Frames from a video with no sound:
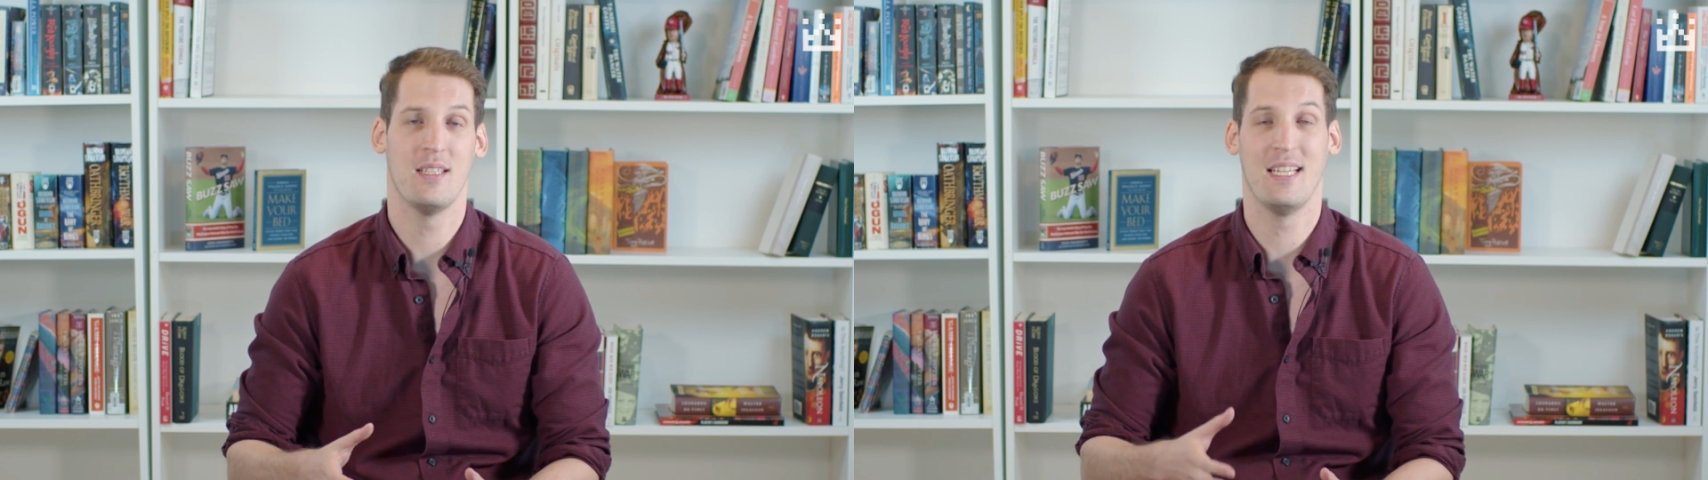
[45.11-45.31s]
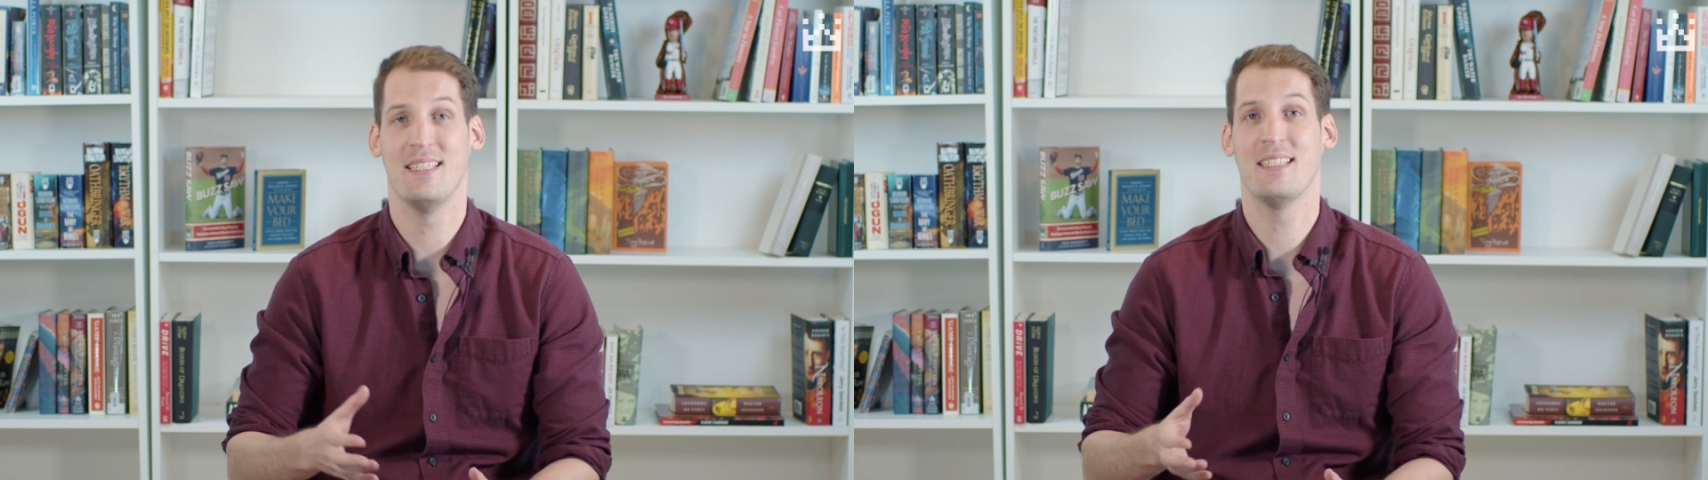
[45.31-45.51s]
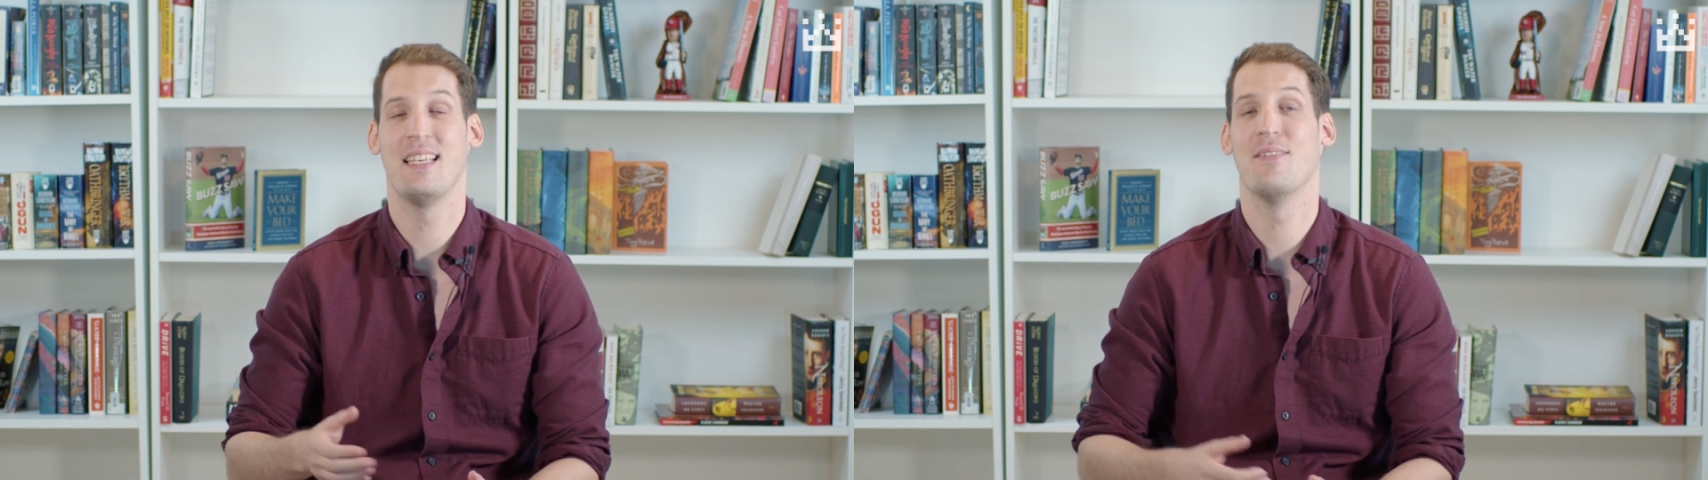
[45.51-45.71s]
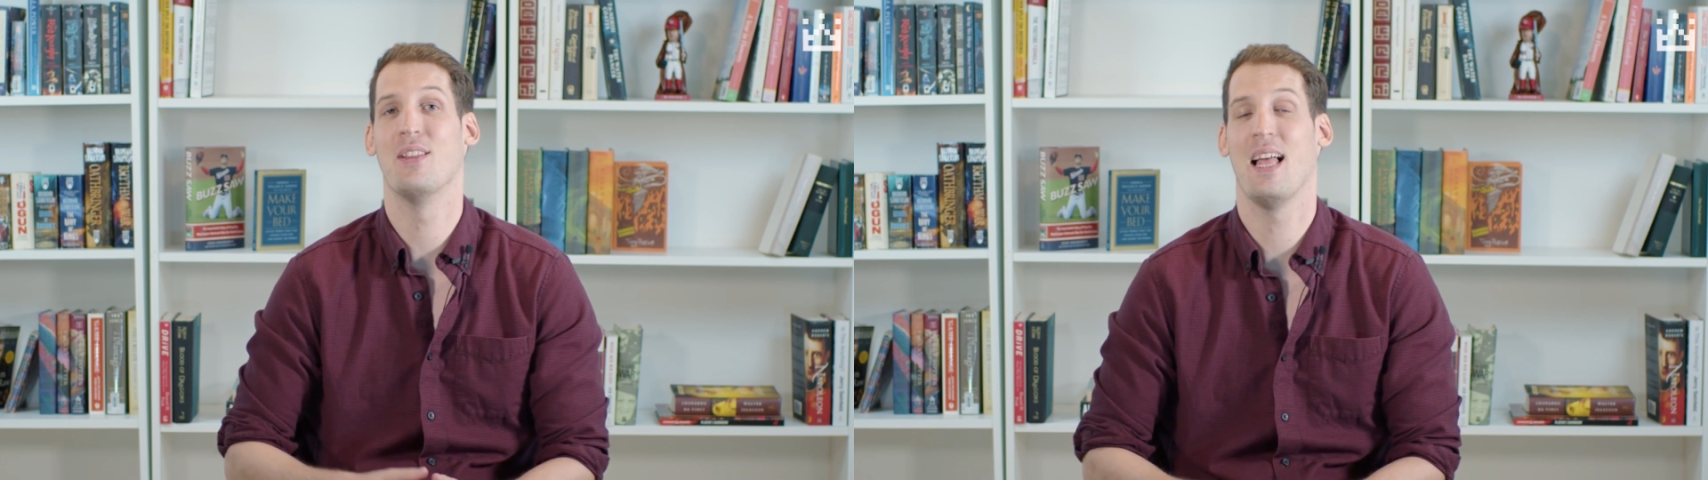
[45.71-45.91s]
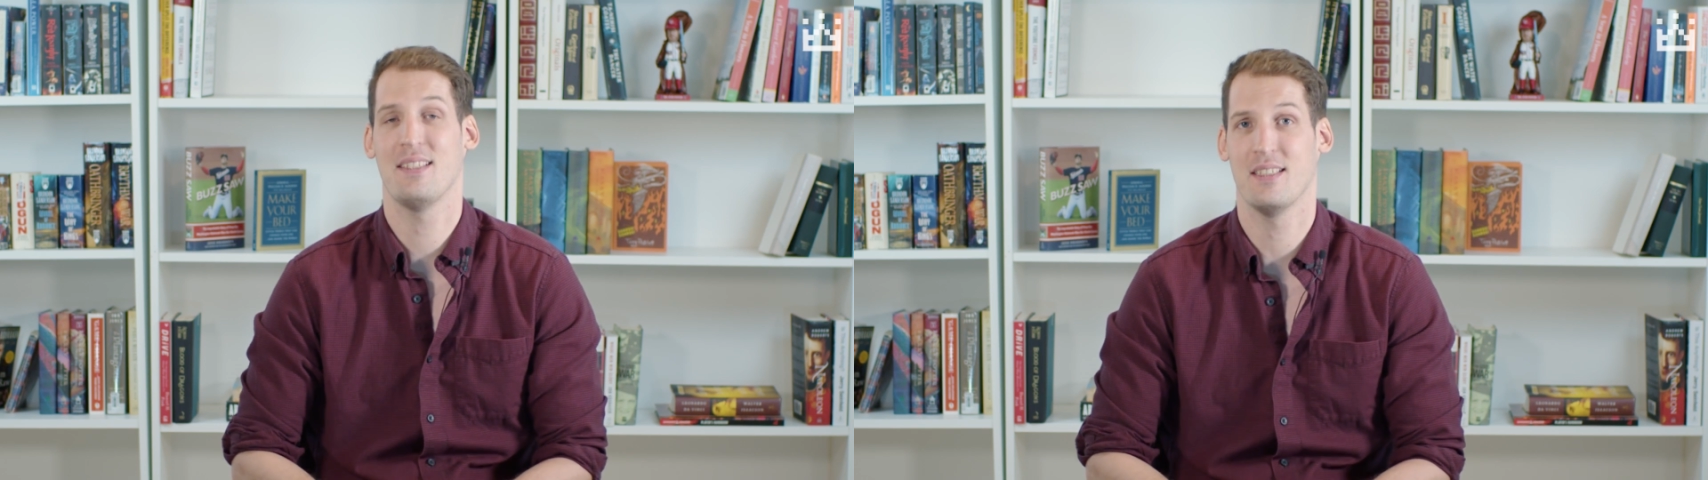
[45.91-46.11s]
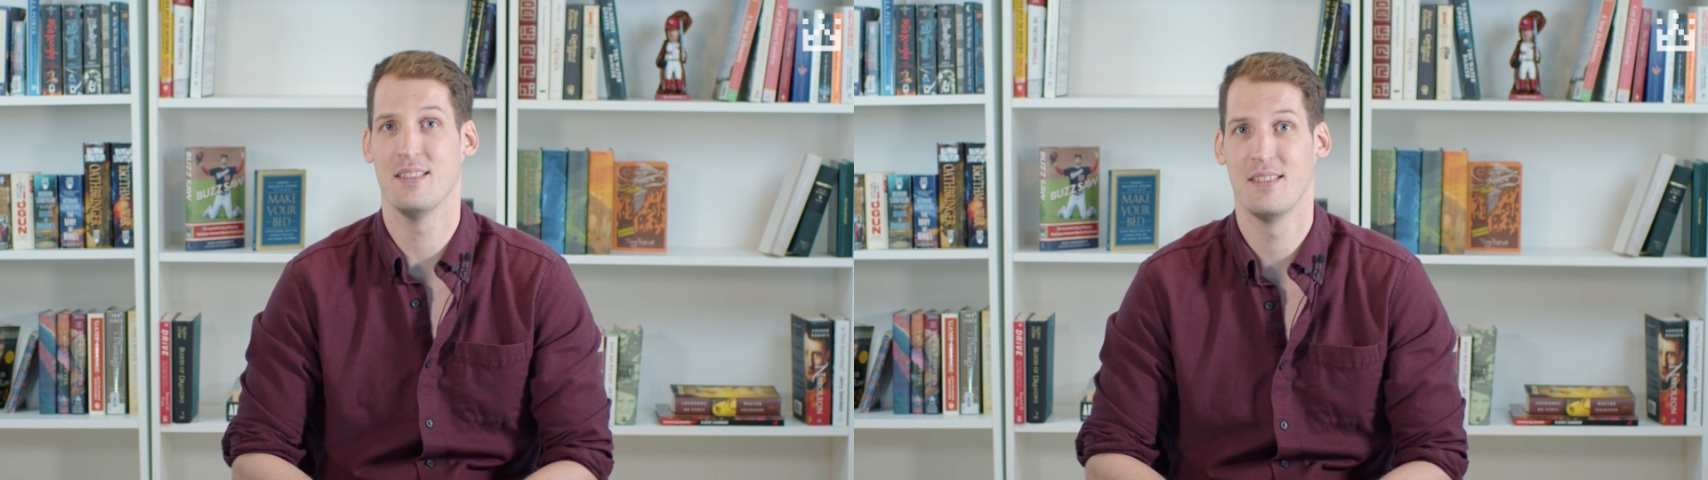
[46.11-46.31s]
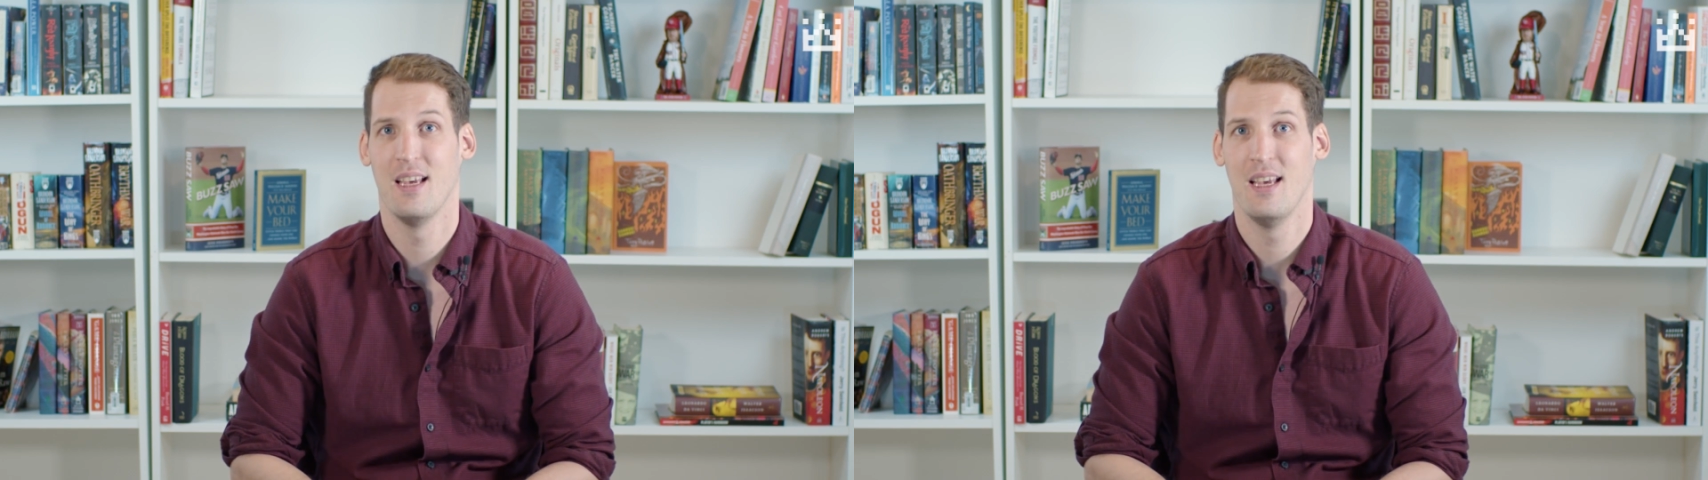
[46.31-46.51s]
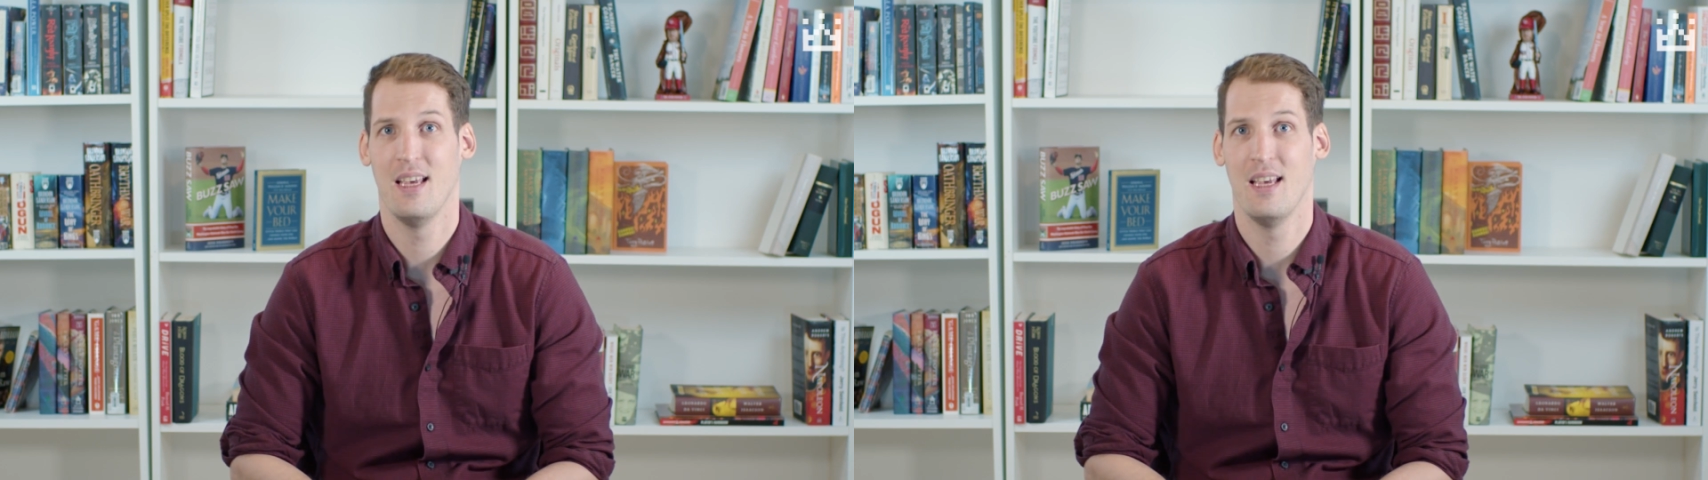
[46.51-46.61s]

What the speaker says: than he did give lessons,